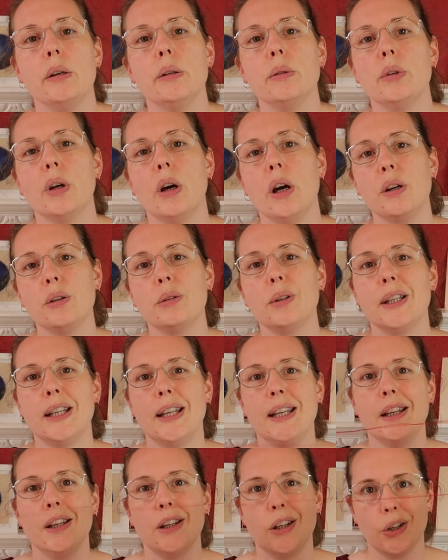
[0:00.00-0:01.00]
not
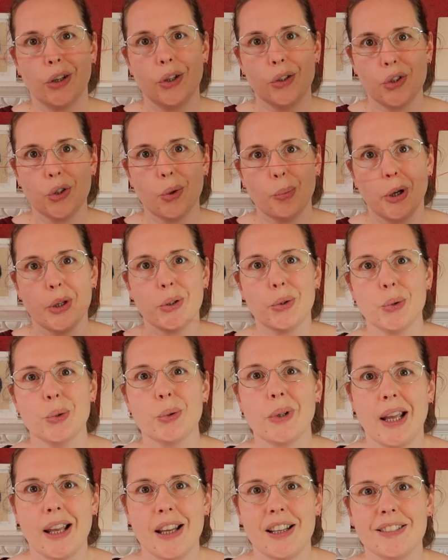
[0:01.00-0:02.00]
only could your bundle
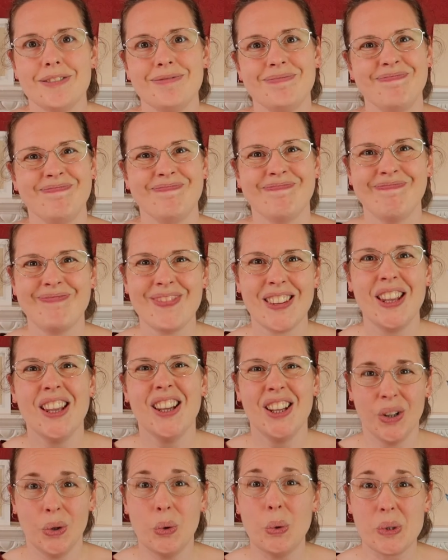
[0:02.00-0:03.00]
get
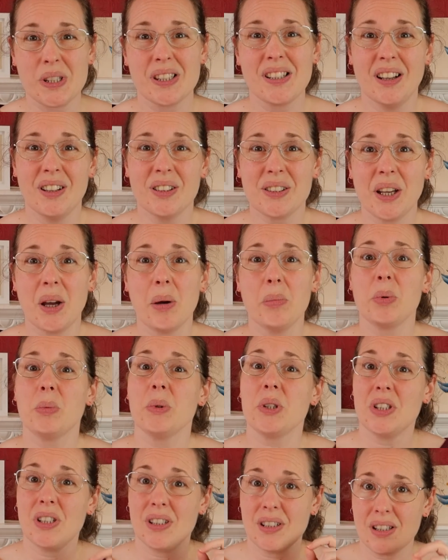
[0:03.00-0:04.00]
all snarled up,
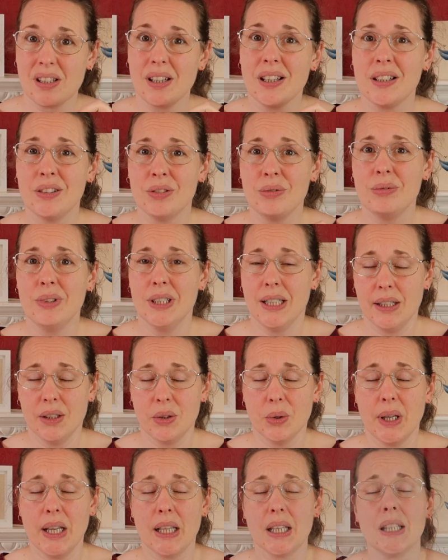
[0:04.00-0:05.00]
which is really
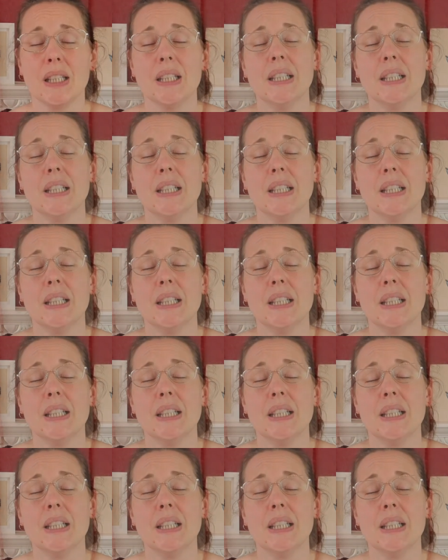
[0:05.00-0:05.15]
annoying,